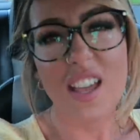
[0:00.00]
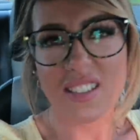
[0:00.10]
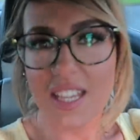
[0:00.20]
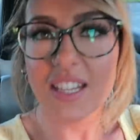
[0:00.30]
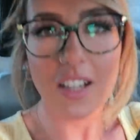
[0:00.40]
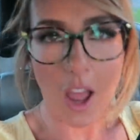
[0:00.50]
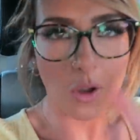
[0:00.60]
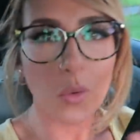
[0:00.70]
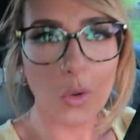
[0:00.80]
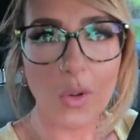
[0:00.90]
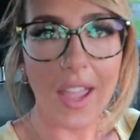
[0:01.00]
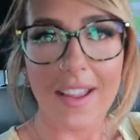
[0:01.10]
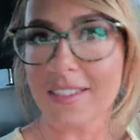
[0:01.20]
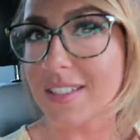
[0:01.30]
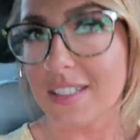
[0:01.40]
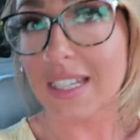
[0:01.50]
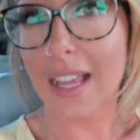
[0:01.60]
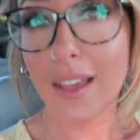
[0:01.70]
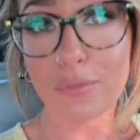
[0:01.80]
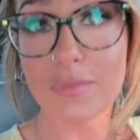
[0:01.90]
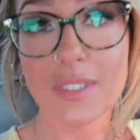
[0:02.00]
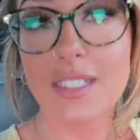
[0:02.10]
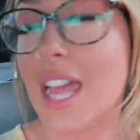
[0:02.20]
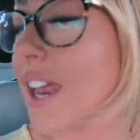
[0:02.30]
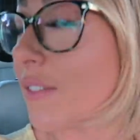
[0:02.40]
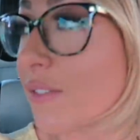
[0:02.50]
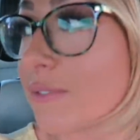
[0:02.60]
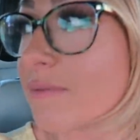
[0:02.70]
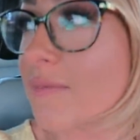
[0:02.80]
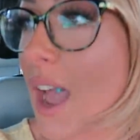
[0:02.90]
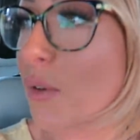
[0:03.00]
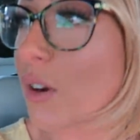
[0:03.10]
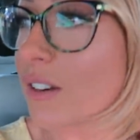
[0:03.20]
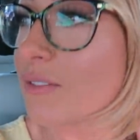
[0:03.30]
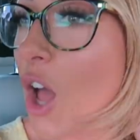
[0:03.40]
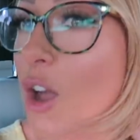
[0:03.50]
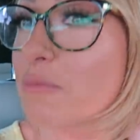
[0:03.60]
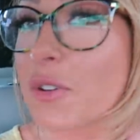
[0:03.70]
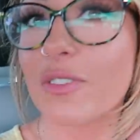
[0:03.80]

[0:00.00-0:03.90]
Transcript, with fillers: That's 8 o'clock. We're okay because it's like a 10-hour long